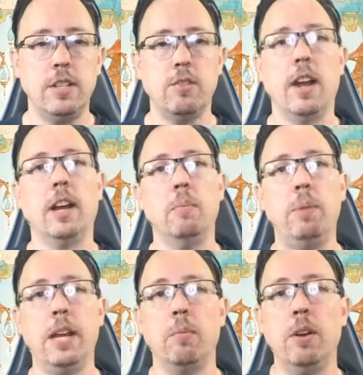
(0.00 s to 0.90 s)
Dragon
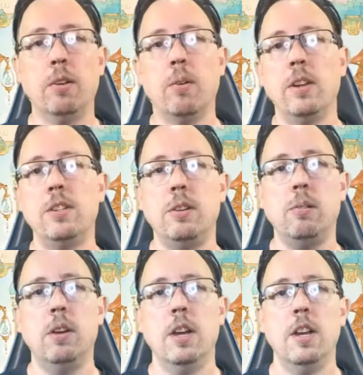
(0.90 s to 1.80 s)
pin. We are going
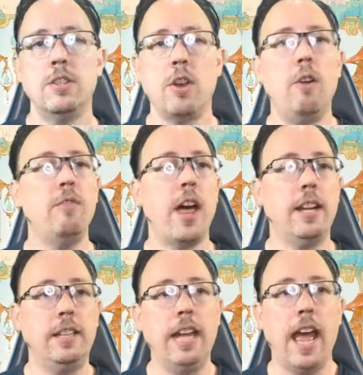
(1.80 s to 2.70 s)
to solve that
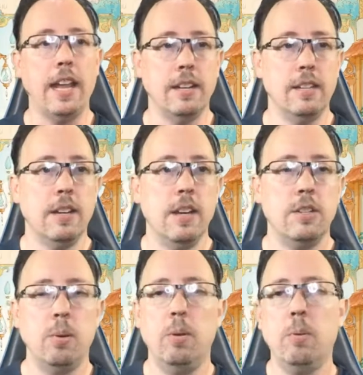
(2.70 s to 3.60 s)
at the end.
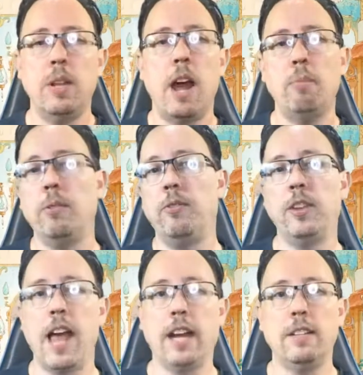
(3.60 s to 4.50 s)
So it will not
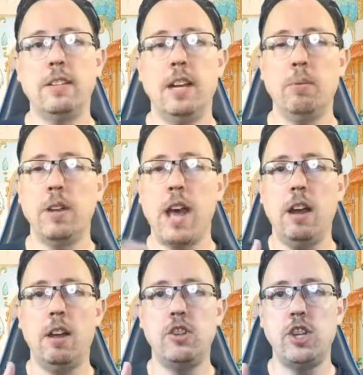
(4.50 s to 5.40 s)
reflect, it will
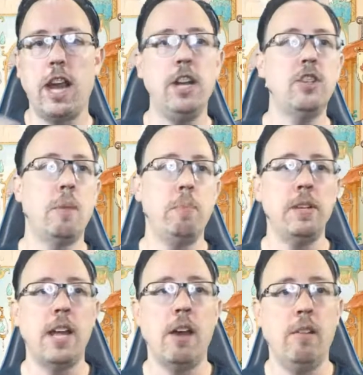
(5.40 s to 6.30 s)
not change up
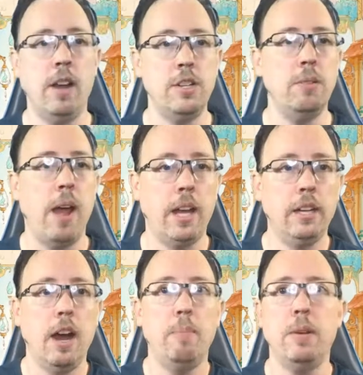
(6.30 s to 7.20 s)
and down as you add
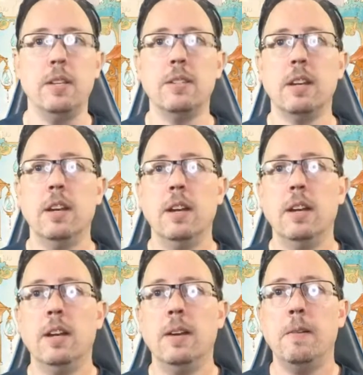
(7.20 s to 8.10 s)
copies.
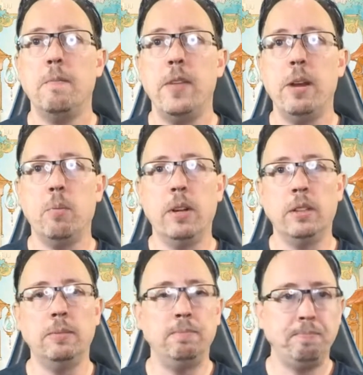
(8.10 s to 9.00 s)
It
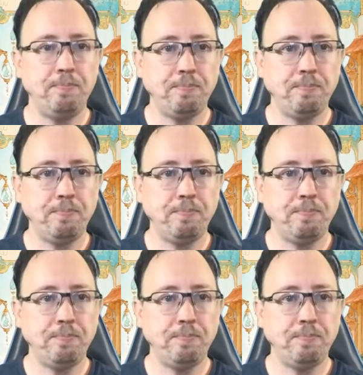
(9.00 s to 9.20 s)
will